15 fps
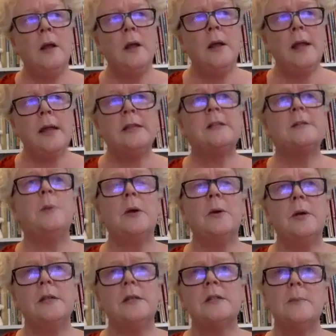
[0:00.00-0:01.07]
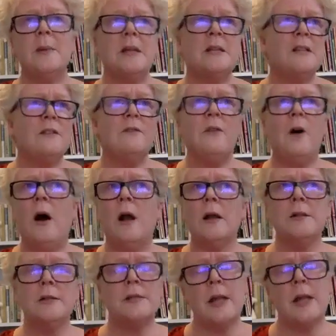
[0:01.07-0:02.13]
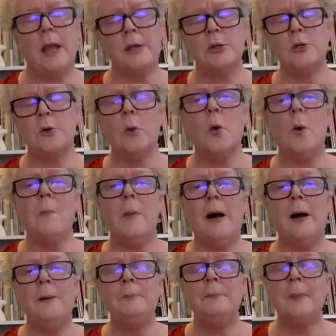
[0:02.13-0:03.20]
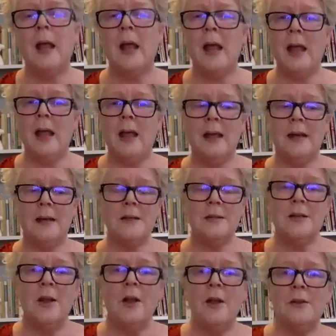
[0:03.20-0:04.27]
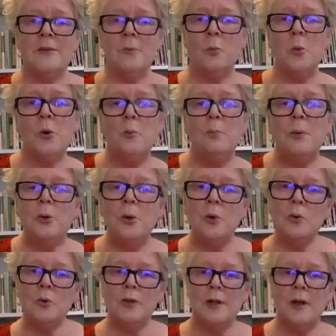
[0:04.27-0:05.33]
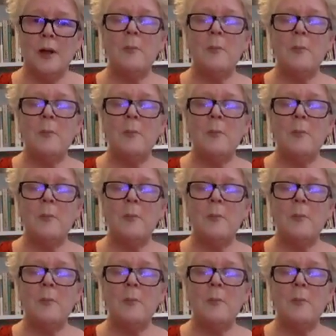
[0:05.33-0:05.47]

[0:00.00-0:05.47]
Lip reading: experienced domestic violence and trauma and will build,